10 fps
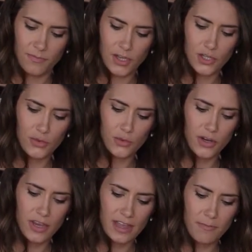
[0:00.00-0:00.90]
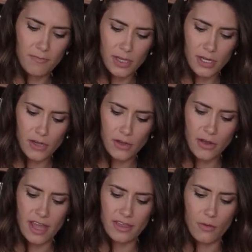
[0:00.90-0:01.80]
Make sure you get the
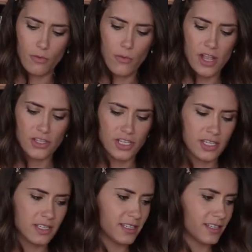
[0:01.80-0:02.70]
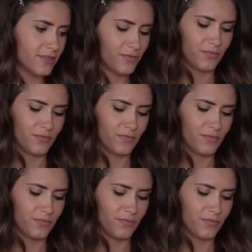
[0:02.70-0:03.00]
middle and the wedges.